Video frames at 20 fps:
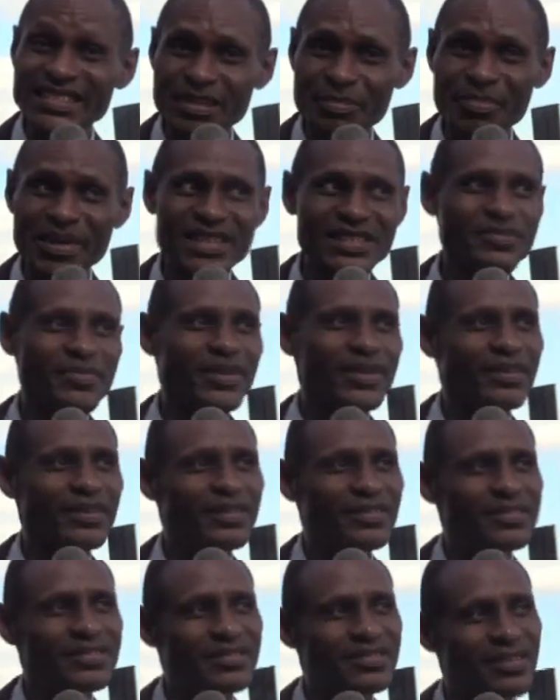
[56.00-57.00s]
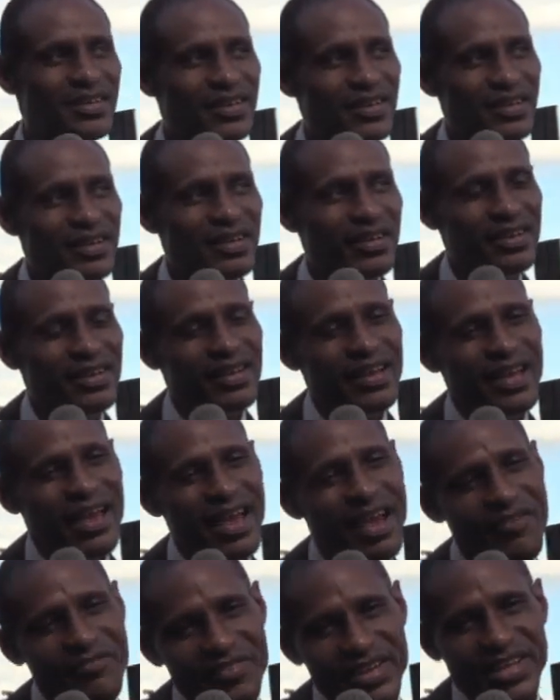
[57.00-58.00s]
the best because
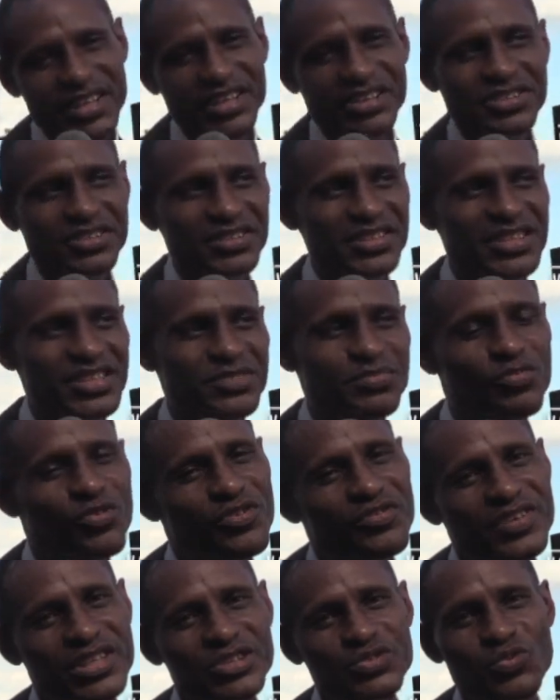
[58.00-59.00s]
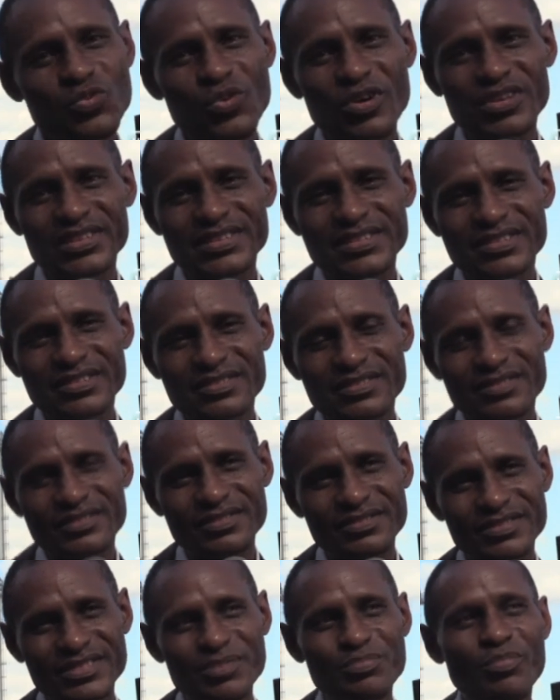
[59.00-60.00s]
every nation is moving towards
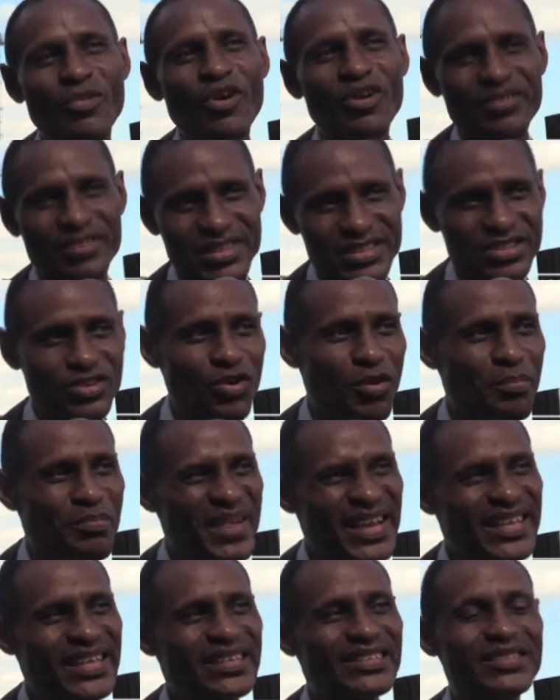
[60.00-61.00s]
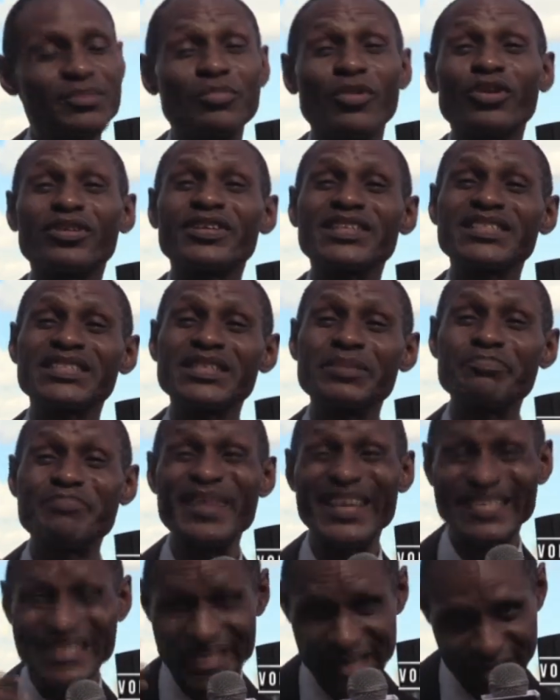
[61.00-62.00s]
democracy or making democracy
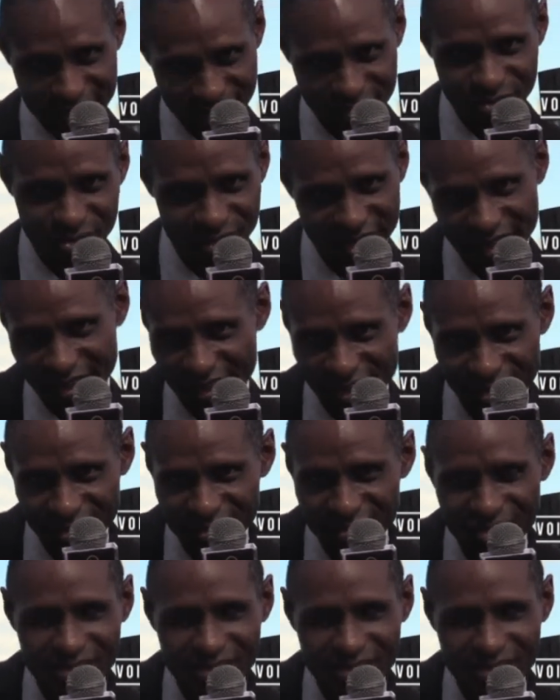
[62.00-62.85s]
better, okay?